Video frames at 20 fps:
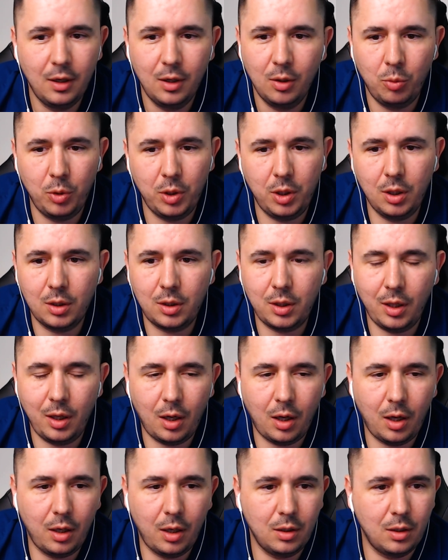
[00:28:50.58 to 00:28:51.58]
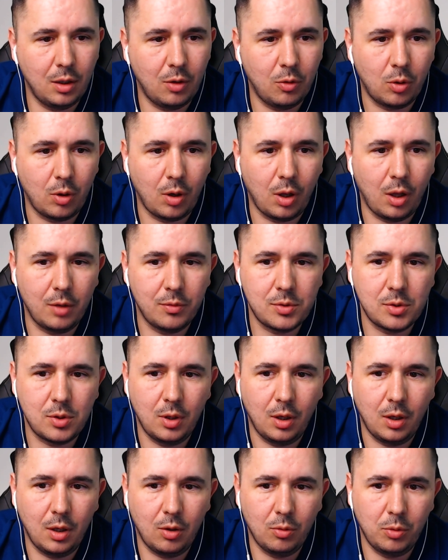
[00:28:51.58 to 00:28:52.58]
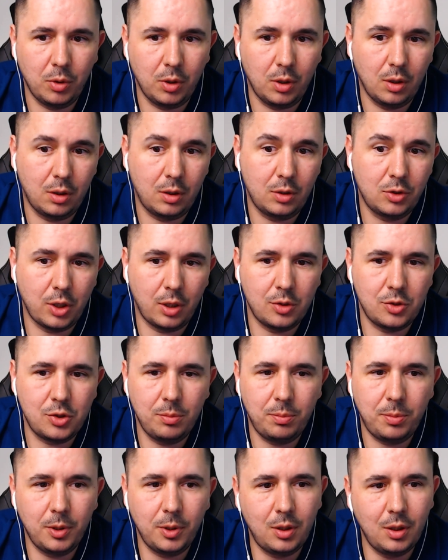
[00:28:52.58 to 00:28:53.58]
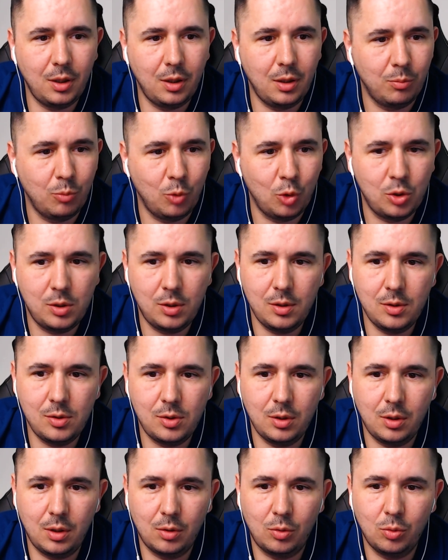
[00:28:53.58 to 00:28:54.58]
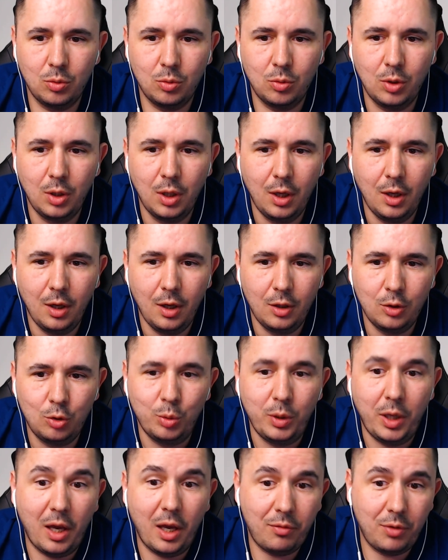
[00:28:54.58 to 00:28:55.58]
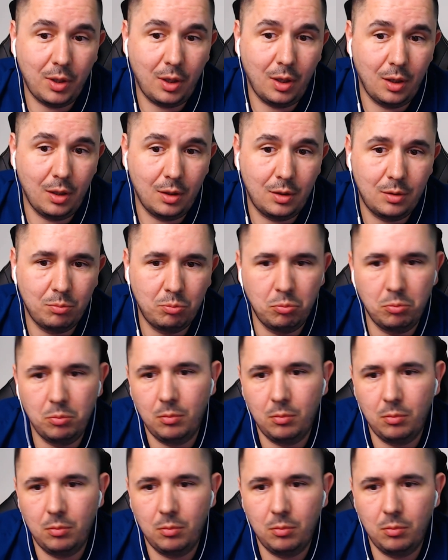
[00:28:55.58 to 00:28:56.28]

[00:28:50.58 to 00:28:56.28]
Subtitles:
we get AI in our lives now. We get ChatGPT. It's easier to navigate.